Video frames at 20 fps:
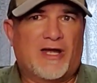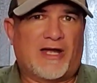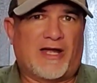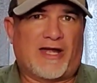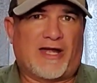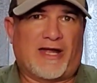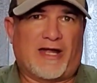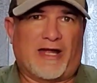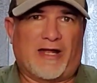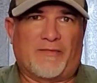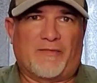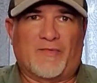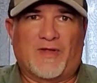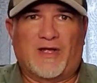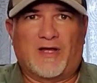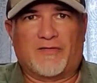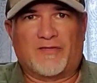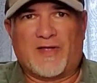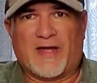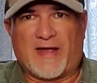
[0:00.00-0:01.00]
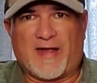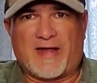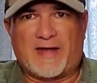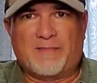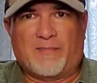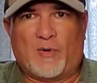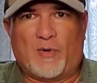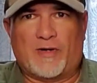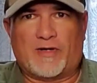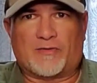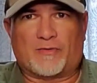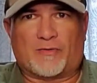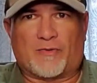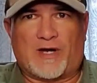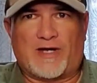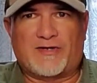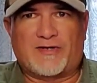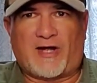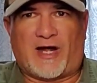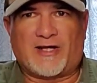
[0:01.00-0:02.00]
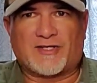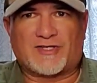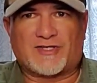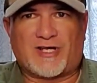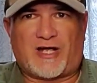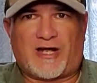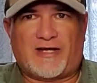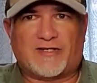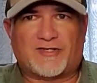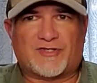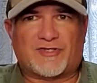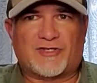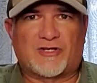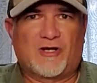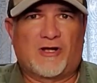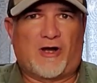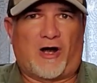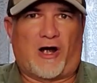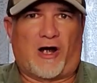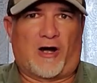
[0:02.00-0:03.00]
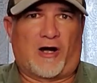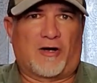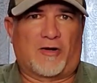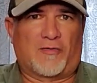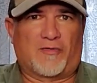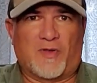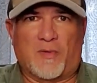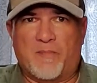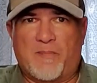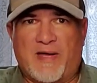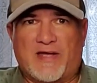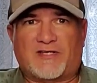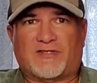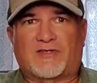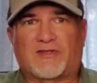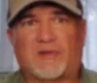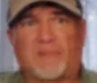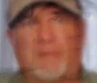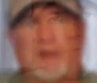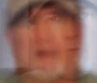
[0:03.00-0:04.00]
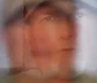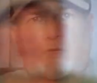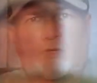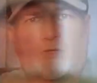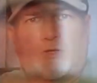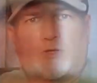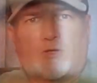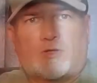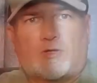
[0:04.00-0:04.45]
And the Aimpoint red dot sights are the best of the best.